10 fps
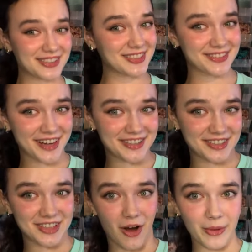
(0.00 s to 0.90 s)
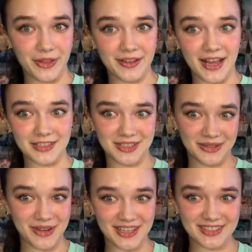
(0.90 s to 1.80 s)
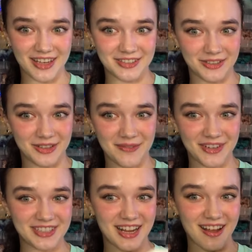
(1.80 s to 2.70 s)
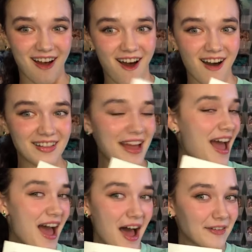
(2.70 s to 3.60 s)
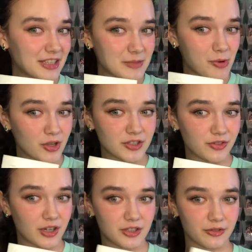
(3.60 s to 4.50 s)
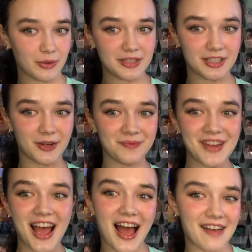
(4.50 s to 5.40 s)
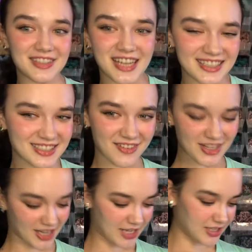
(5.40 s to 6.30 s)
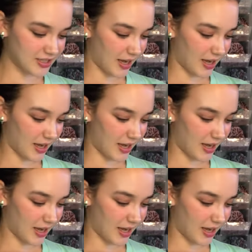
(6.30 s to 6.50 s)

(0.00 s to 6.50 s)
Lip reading: of scrunchies all within the next 2 weeks, so I truly appreciate all of the support for our 2-for-1 deal. I have a ton of summer scrunchies, and I'm